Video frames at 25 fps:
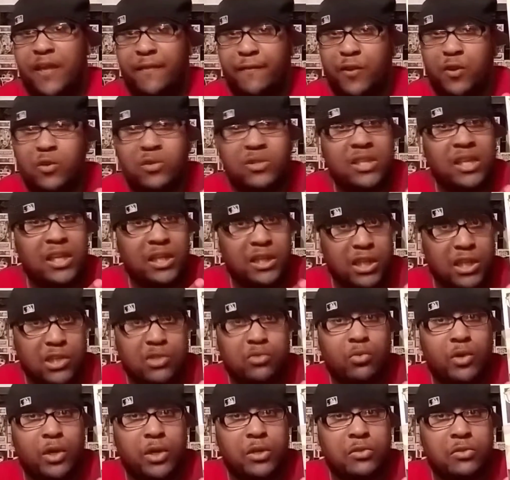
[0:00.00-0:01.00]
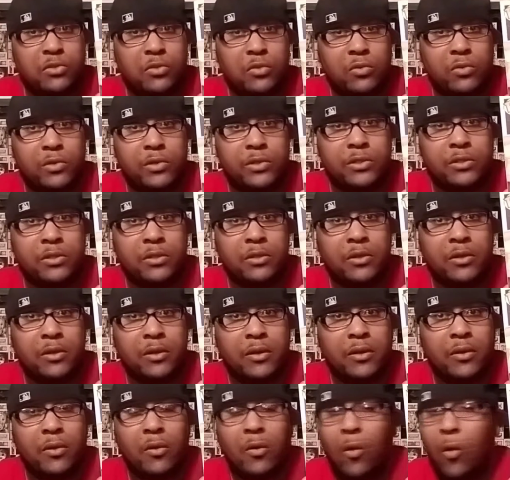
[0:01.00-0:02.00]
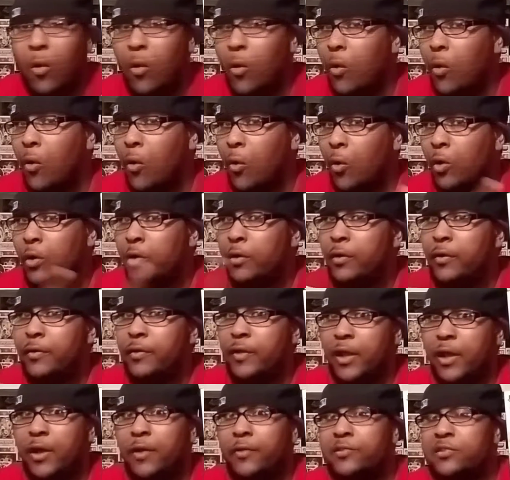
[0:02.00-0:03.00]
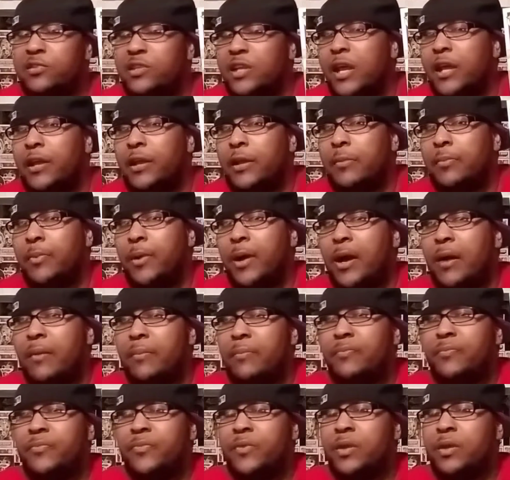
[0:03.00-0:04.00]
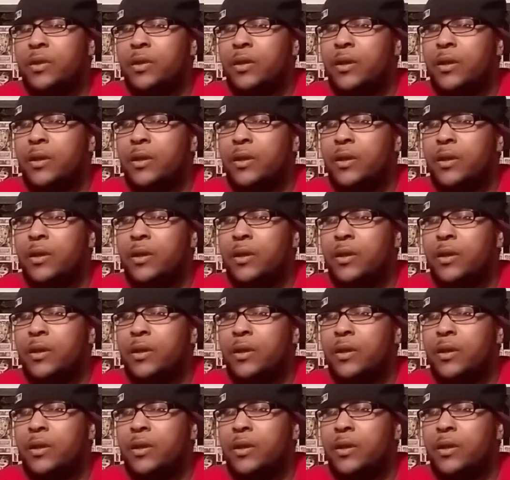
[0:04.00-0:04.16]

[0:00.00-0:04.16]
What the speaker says: If you see this one in stores or the other Stan Lee pop,